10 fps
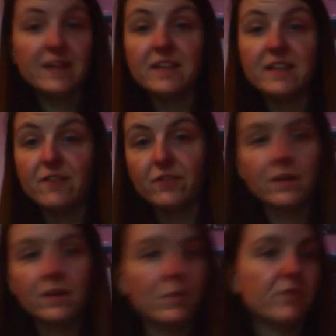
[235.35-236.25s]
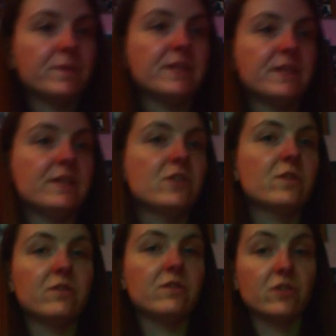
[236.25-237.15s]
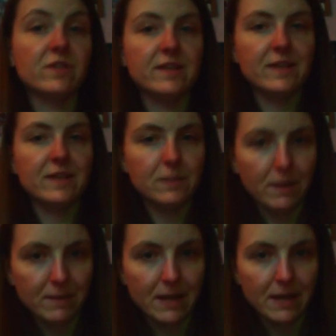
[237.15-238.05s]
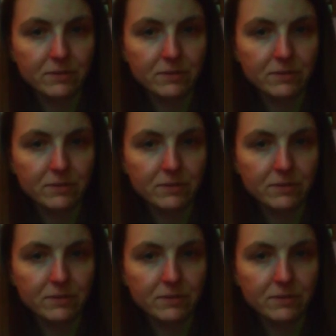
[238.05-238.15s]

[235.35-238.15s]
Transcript: that is everything I bought from the Disney store. I'm just going to set these behind my